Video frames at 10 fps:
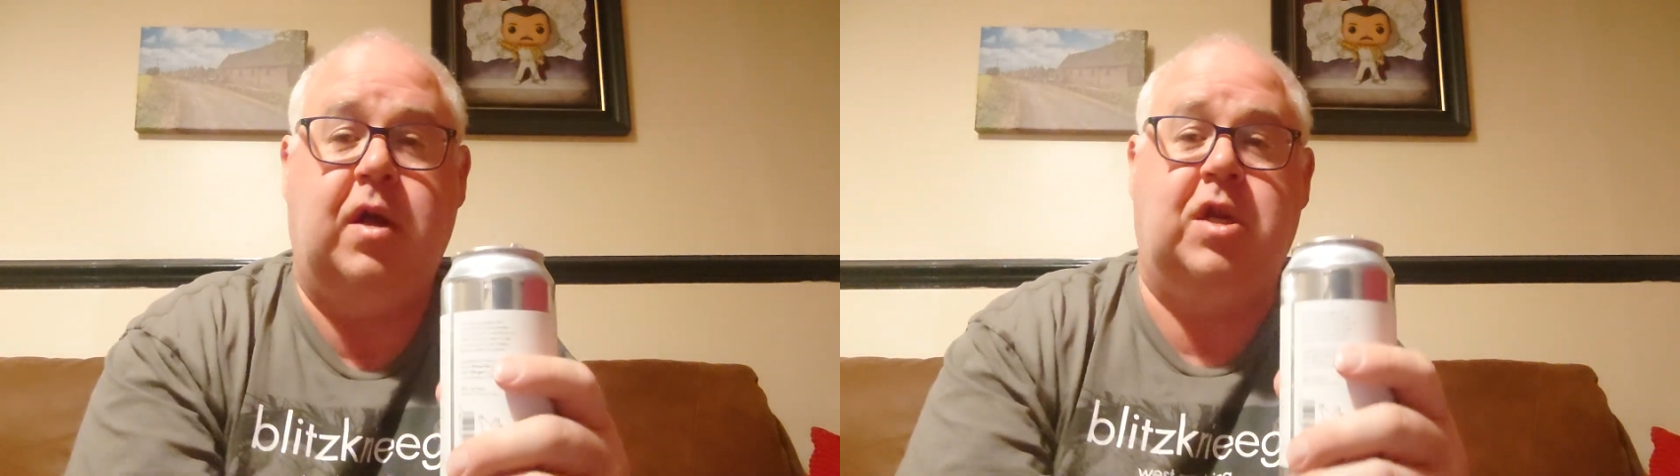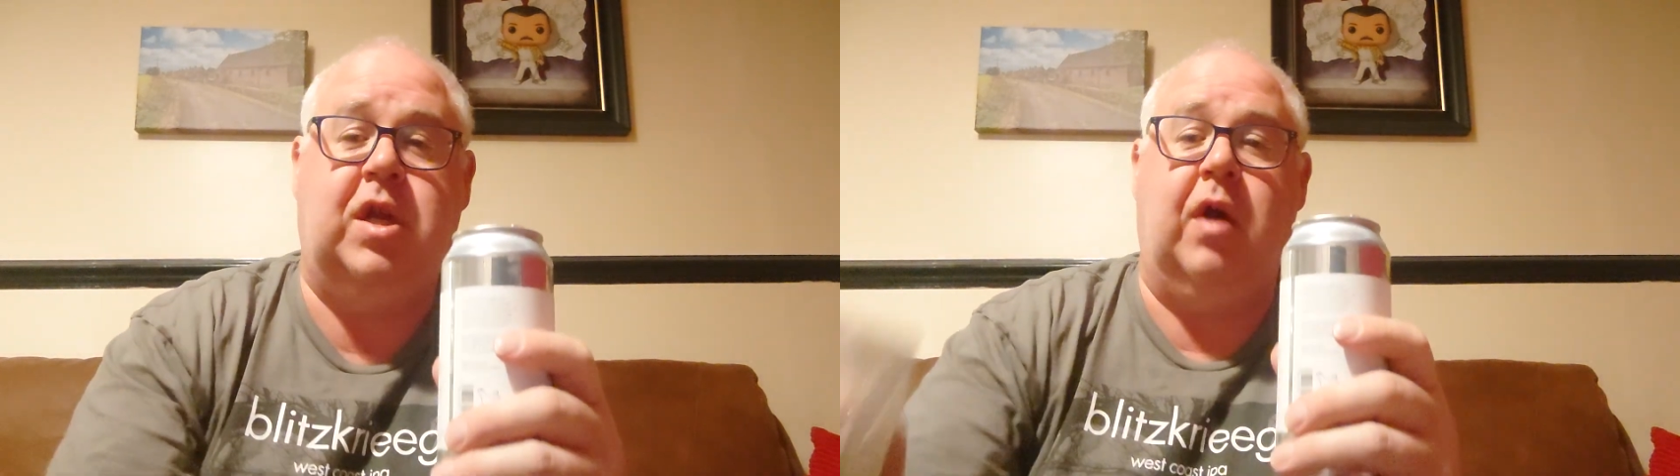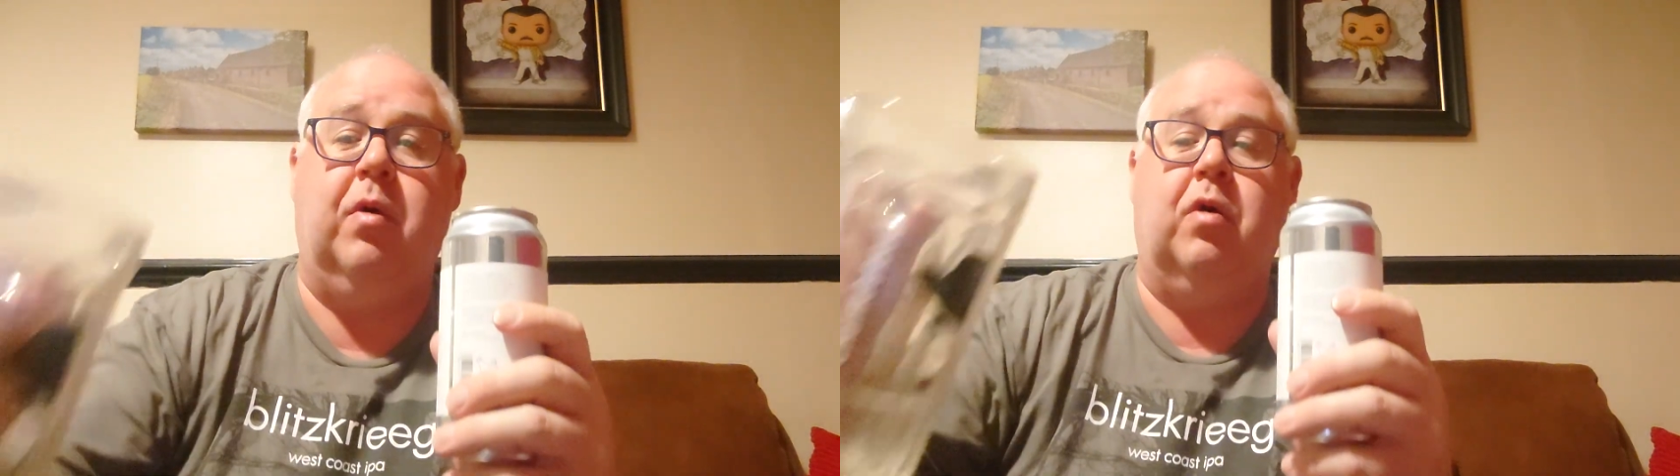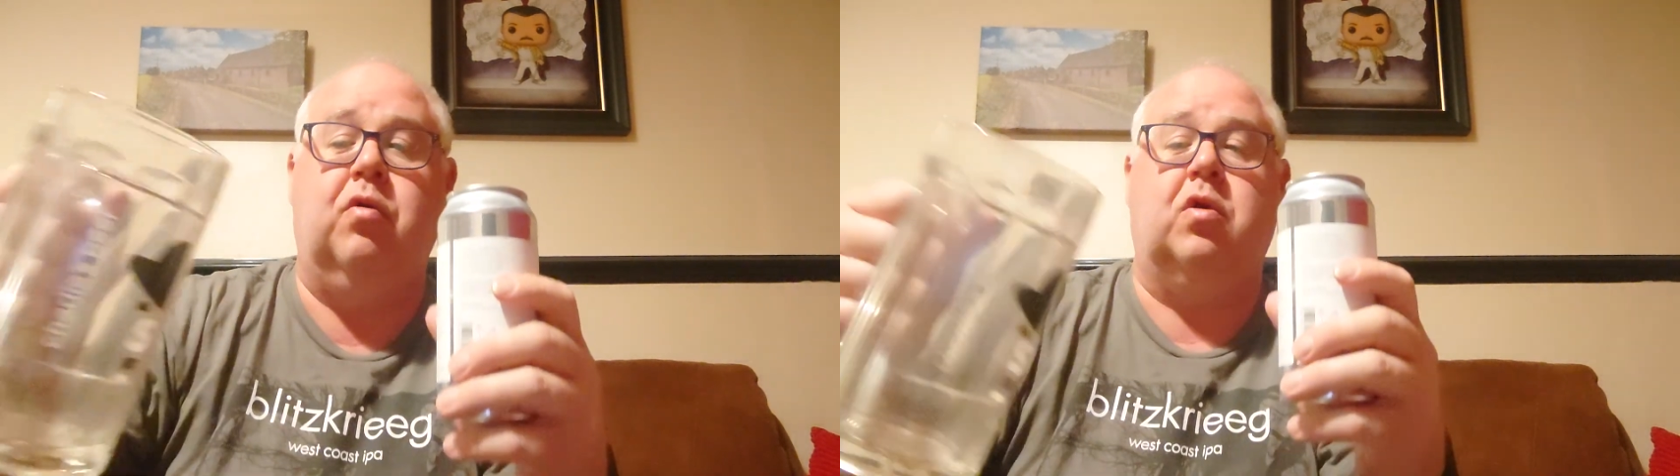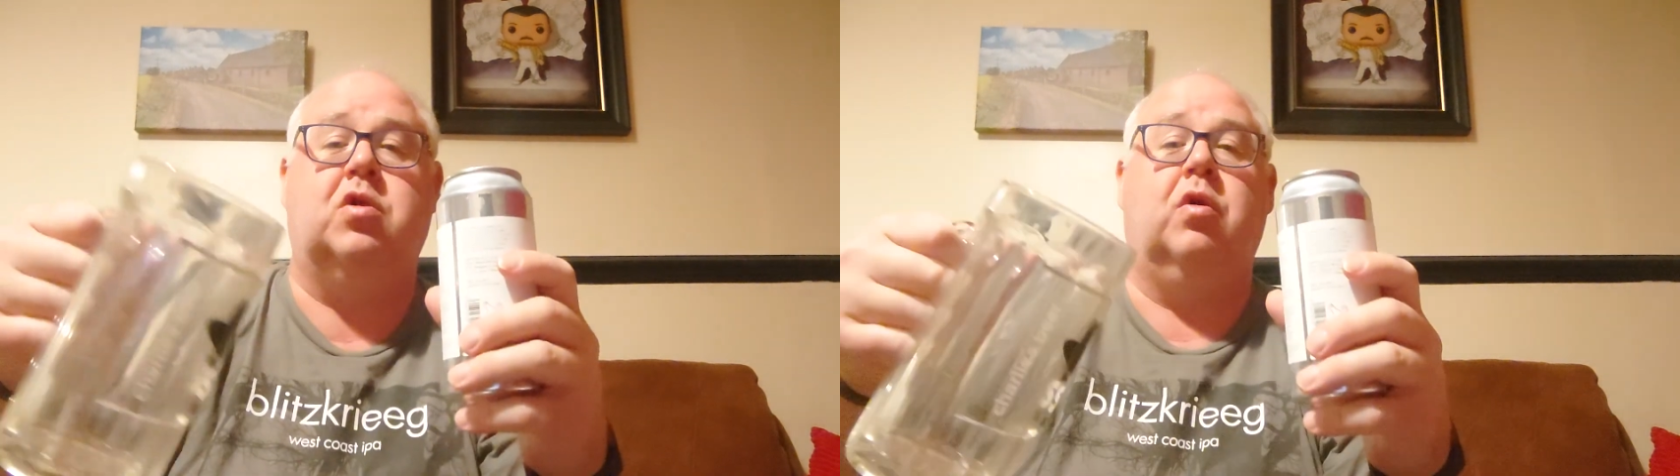let's see how it
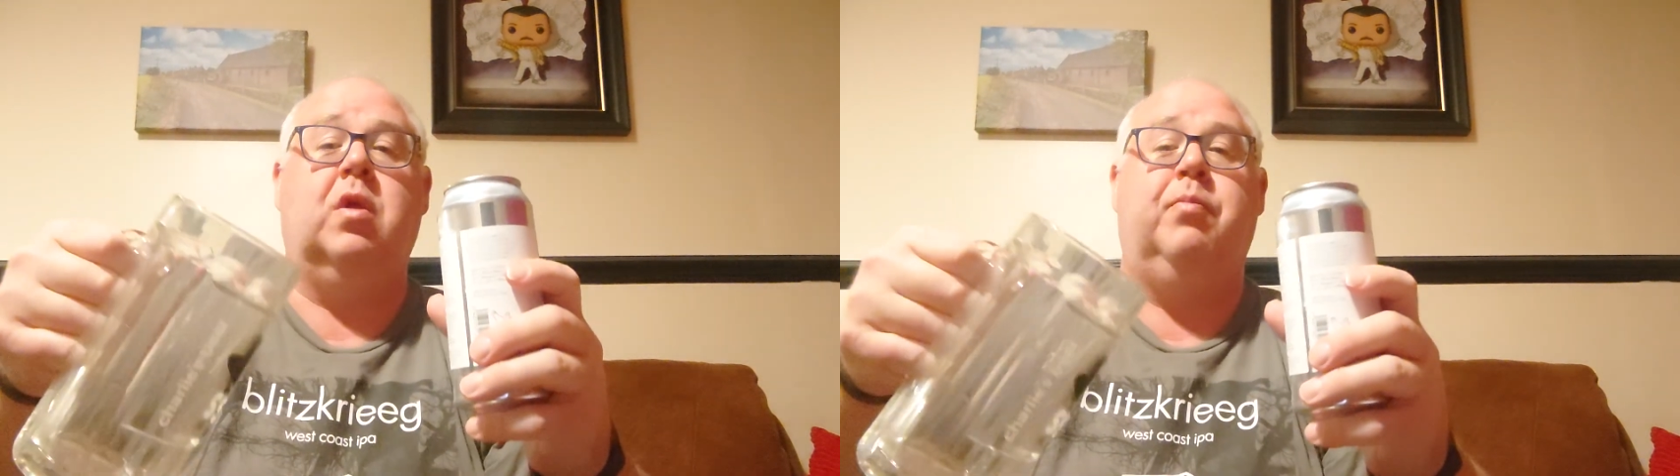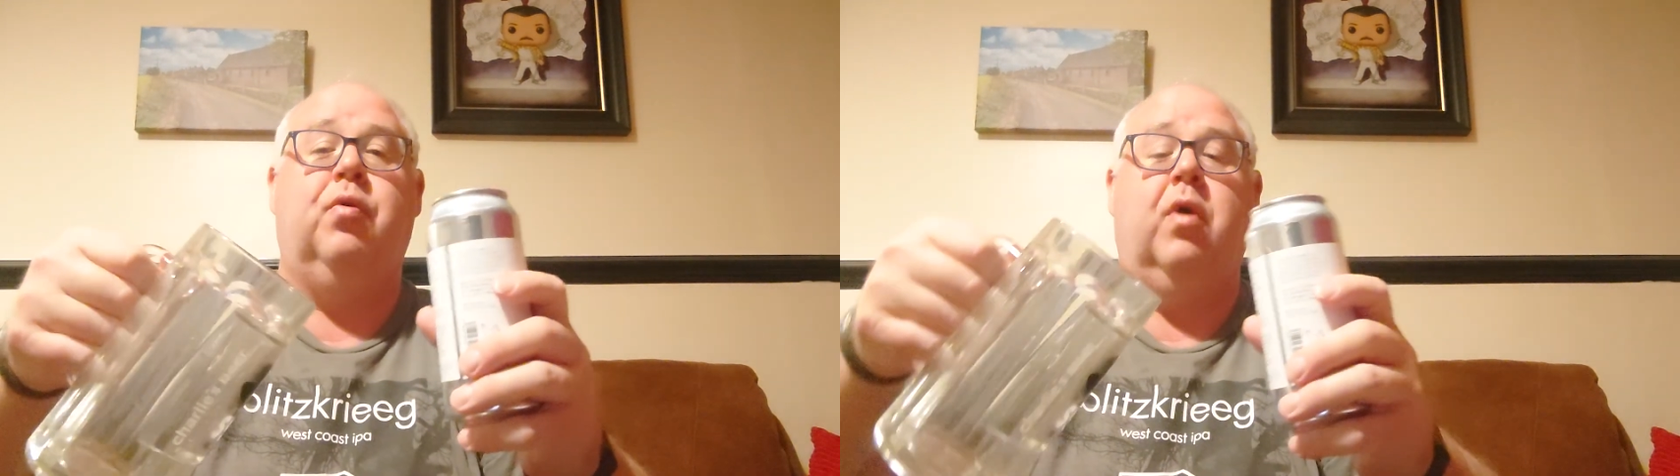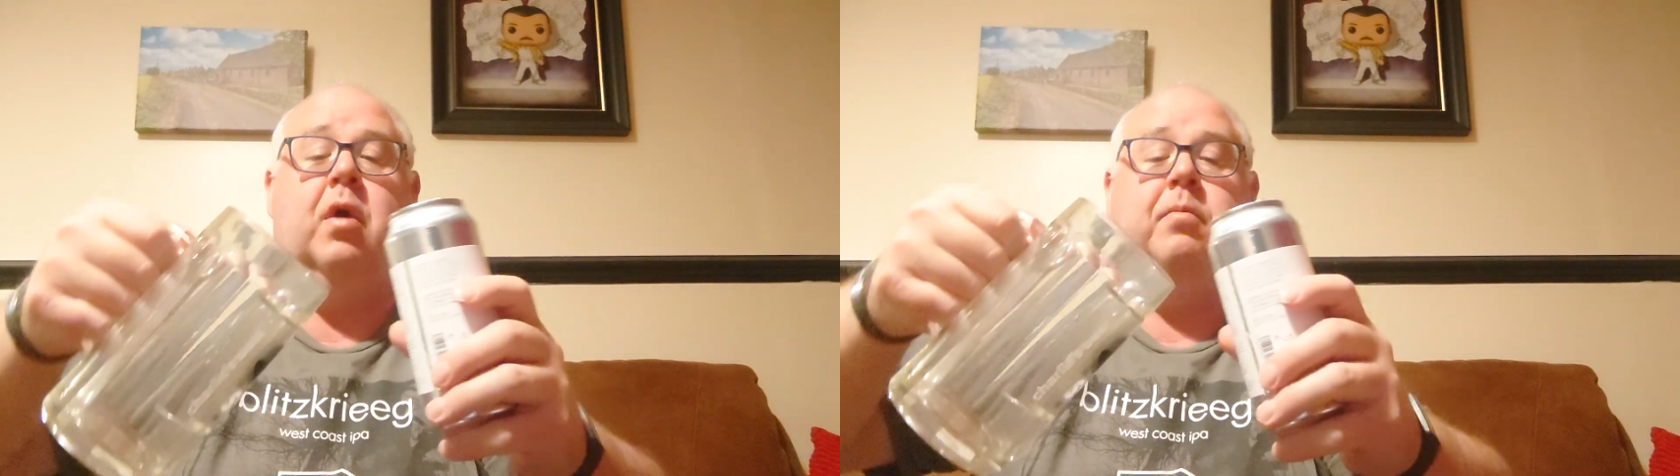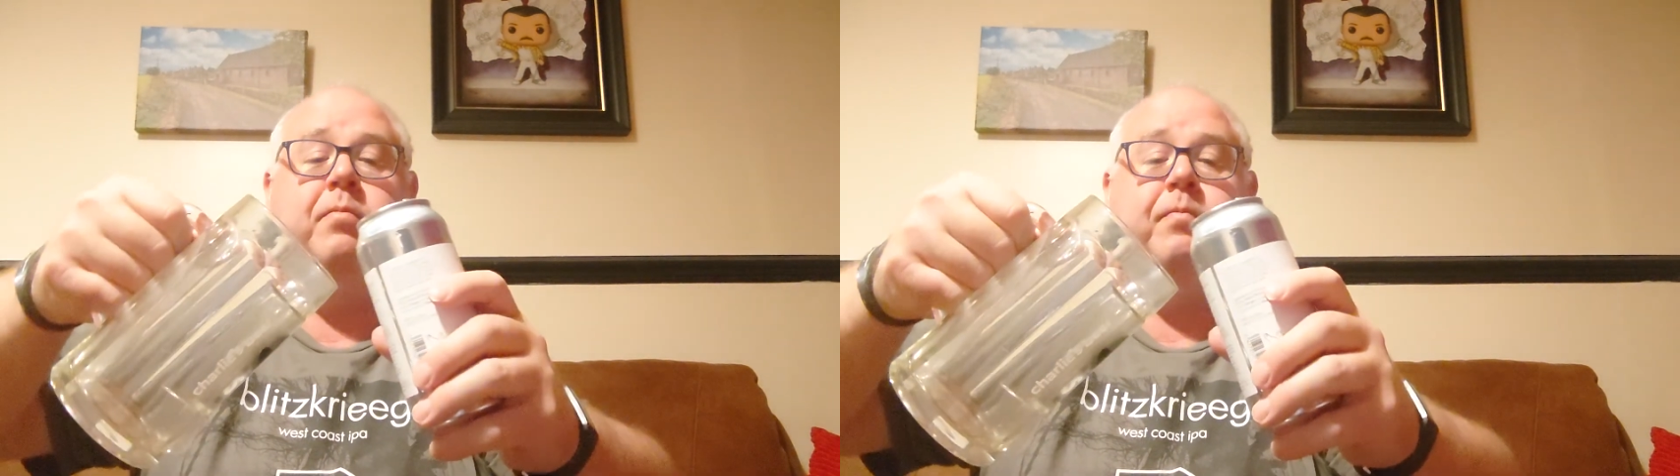looks on the pour.